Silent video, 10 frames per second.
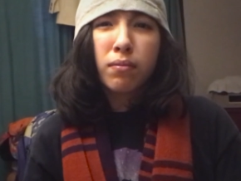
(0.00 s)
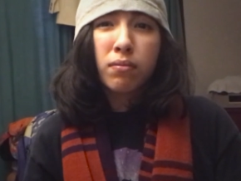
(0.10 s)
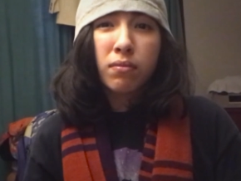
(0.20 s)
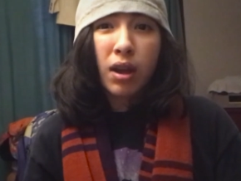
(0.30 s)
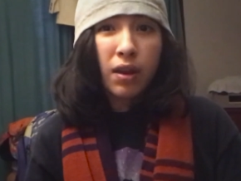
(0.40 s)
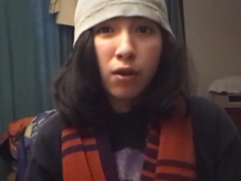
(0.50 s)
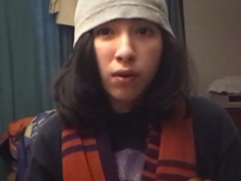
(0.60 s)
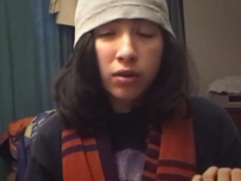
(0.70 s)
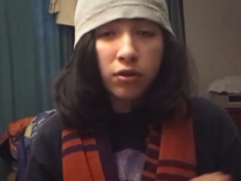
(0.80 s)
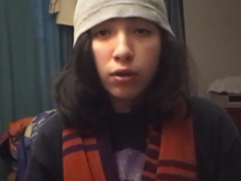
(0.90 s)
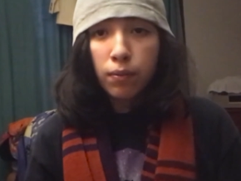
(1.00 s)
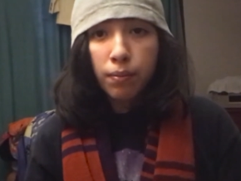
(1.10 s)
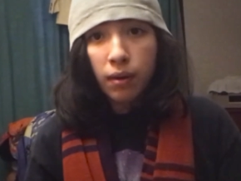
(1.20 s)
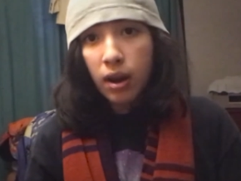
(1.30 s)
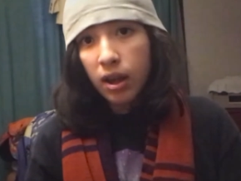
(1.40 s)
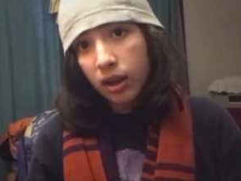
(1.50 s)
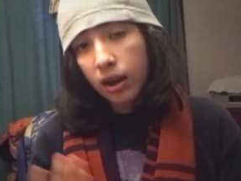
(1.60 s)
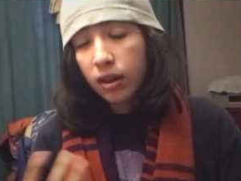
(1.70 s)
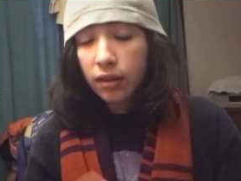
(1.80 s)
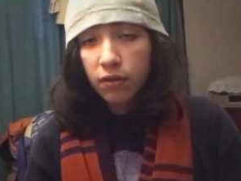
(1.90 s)
out of nowhere too, and I kind of
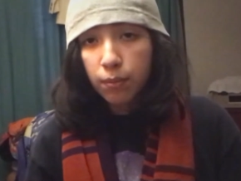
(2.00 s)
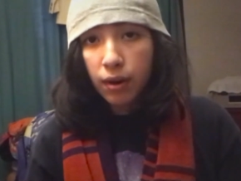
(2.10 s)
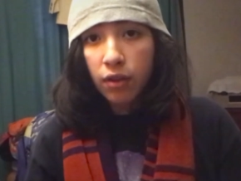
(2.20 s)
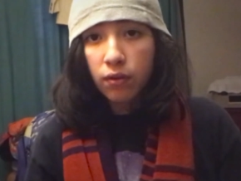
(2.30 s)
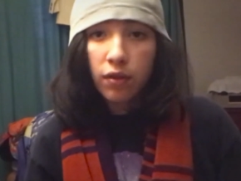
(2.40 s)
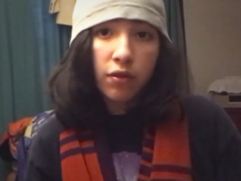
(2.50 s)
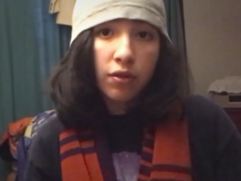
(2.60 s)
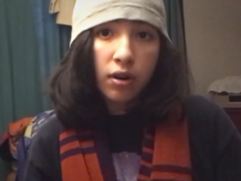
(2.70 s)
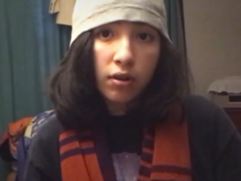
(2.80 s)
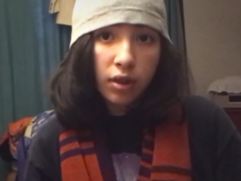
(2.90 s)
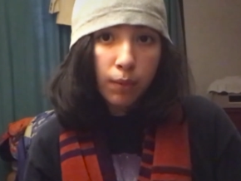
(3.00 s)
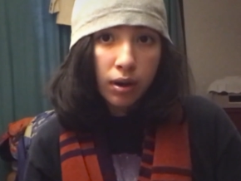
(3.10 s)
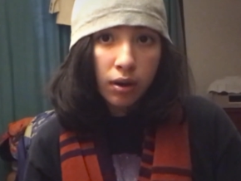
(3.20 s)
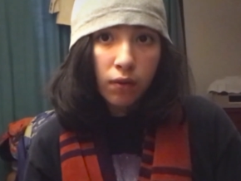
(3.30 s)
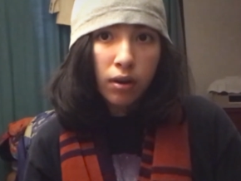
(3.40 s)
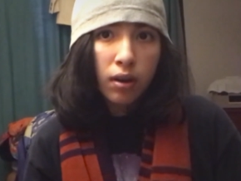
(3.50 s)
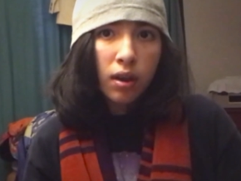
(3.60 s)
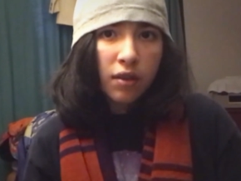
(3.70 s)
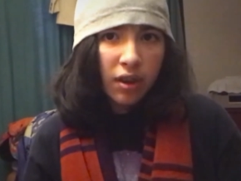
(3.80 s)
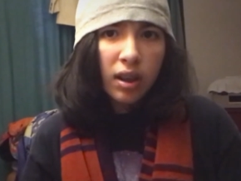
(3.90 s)
like the surprise where the Centaurans come out of nowhere.
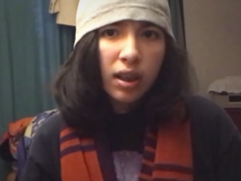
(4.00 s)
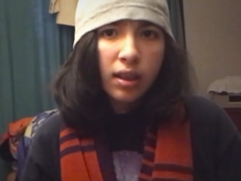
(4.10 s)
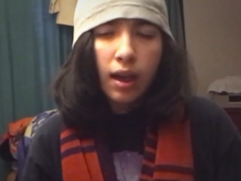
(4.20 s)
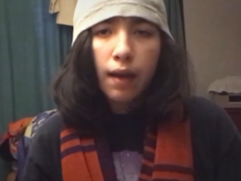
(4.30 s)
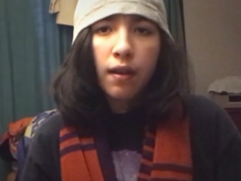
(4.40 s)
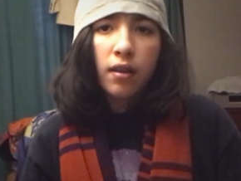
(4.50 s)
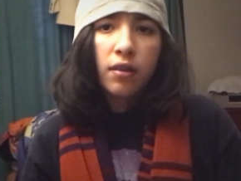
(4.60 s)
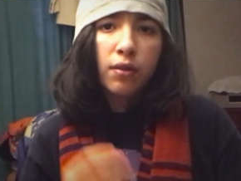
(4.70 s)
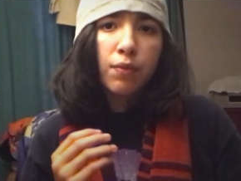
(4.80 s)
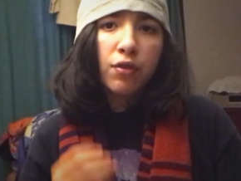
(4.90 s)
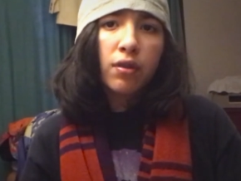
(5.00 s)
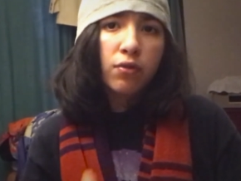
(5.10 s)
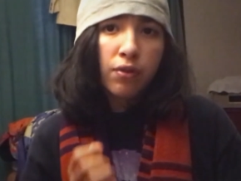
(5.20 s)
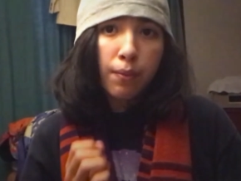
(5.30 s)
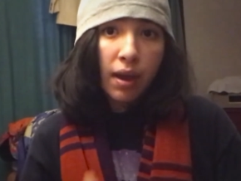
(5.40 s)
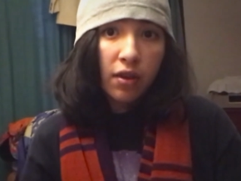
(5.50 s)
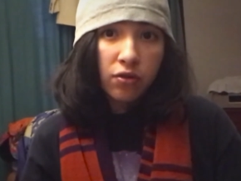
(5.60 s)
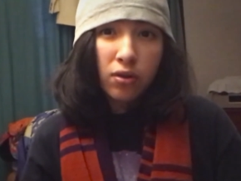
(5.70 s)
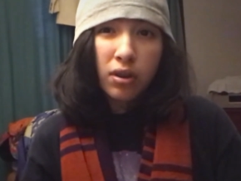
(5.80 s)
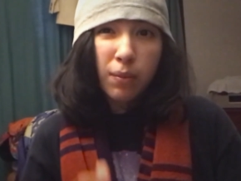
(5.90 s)
It's kind of like that, except this one's with the
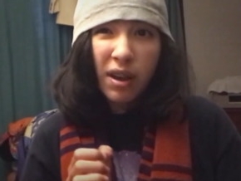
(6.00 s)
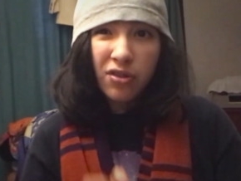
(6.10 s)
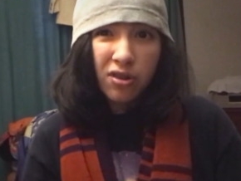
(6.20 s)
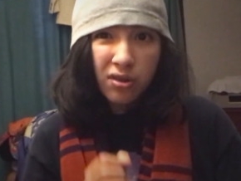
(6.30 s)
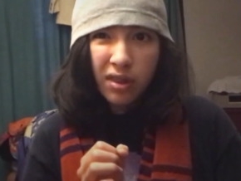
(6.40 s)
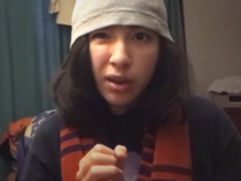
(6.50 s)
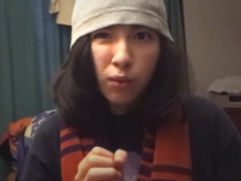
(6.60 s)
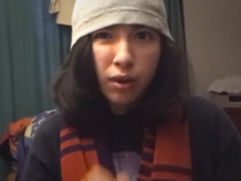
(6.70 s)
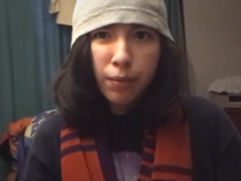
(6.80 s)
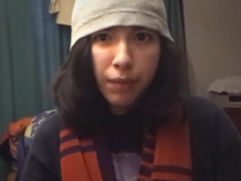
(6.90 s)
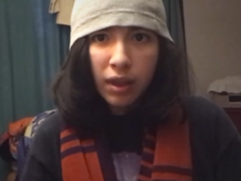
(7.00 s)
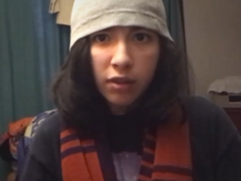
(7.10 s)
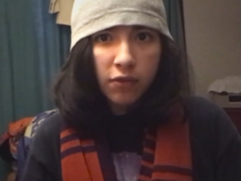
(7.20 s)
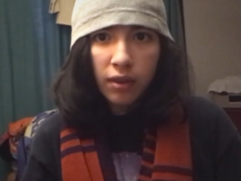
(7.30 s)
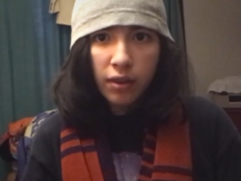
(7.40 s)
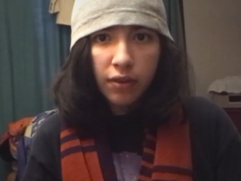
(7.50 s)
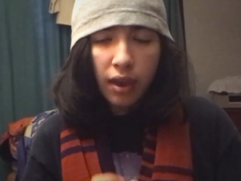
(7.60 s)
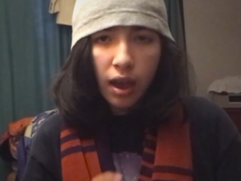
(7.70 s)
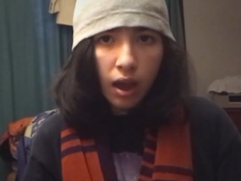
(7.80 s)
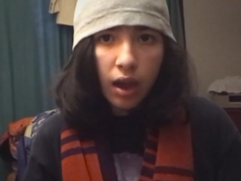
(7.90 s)
Master, and the Master's just like one of the biggest villains
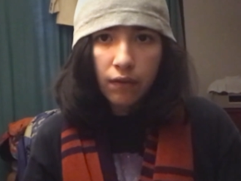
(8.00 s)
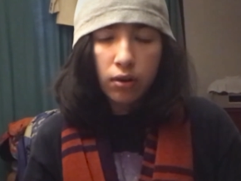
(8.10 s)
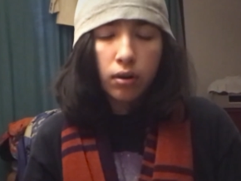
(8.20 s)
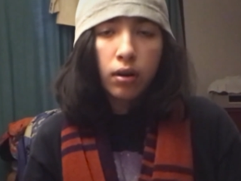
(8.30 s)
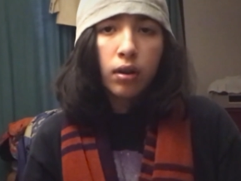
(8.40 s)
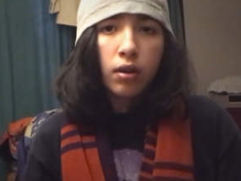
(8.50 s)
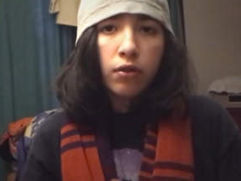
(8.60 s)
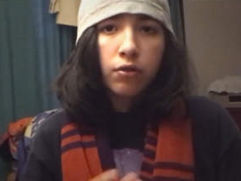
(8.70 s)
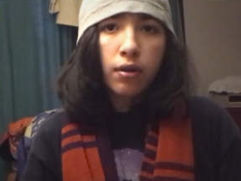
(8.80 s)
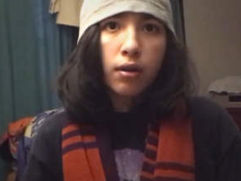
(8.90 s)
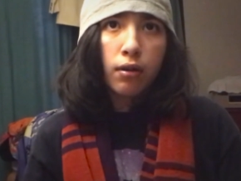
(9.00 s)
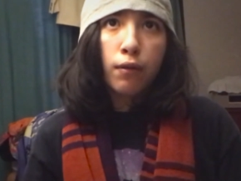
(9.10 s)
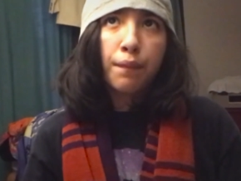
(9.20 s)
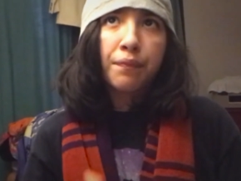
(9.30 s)
ever. So